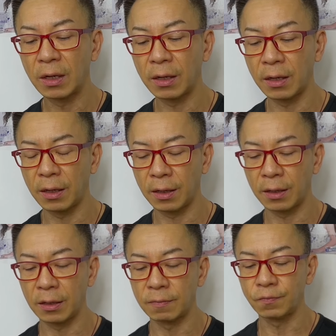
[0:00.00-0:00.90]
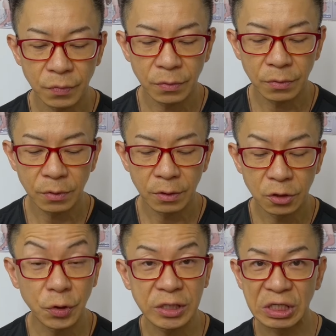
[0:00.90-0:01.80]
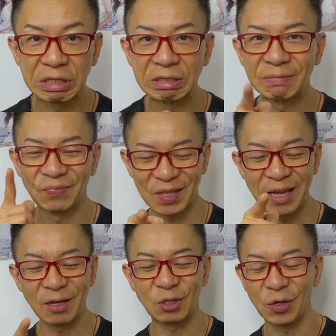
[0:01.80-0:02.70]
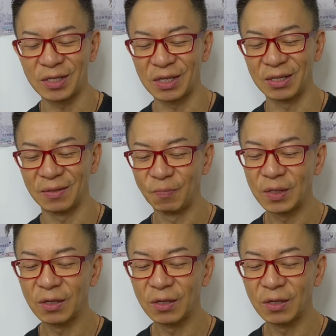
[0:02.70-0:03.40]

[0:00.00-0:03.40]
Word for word: and Tristan. Thank you, Tristan.